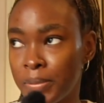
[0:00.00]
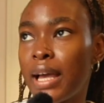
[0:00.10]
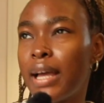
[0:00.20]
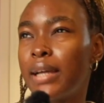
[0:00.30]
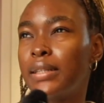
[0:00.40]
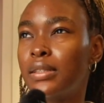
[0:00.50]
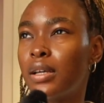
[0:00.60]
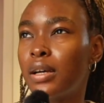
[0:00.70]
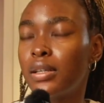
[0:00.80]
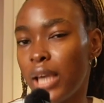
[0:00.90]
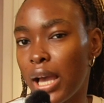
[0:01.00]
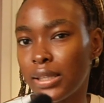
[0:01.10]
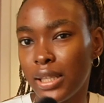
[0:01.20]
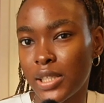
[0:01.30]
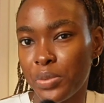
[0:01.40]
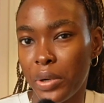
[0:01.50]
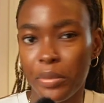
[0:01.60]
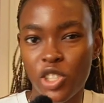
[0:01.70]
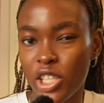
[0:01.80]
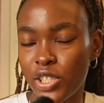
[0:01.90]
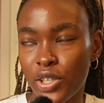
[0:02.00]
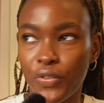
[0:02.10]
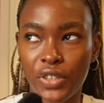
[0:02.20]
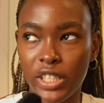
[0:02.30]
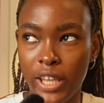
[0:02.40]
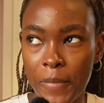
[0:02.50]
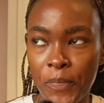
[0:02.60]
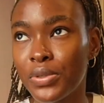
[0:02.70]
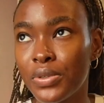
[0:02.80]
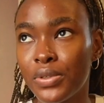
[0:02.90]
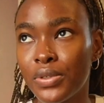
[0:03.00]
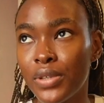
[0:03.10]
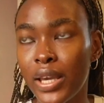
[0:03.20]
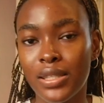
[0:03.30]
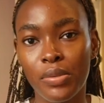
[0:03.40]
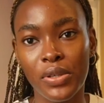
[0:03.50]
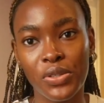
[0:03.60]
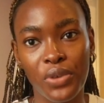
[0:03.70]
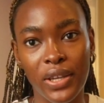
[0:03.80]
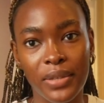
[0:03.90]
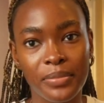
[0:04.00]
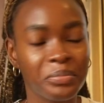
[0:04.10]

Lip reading: And yeah, I think that's pretty much the agenda for the day. Hey, it's about to rain.